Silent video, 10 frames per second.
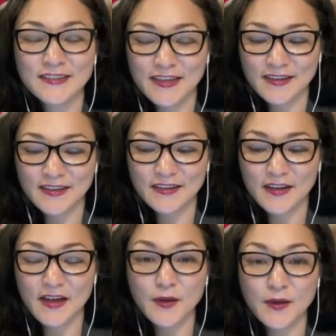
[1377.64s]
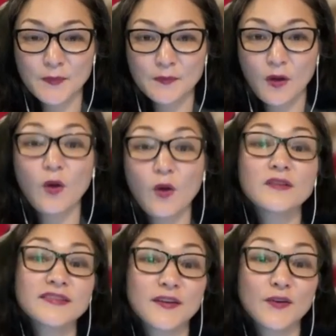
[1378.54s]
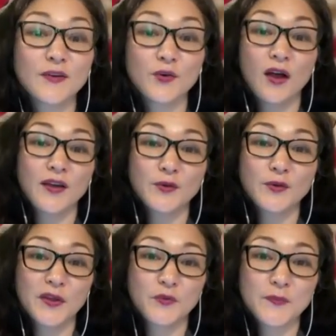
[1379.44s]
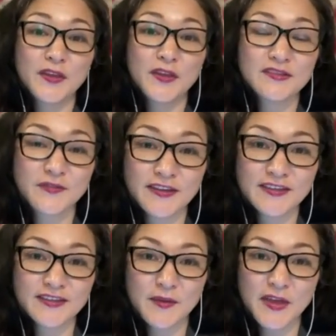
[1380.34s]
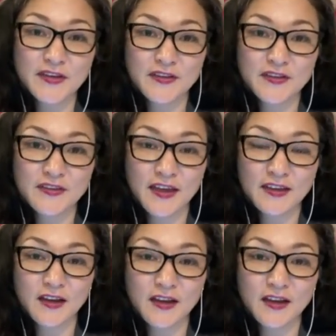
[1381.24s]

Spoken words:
Yeah. Also, I would be remiss if I did not mention that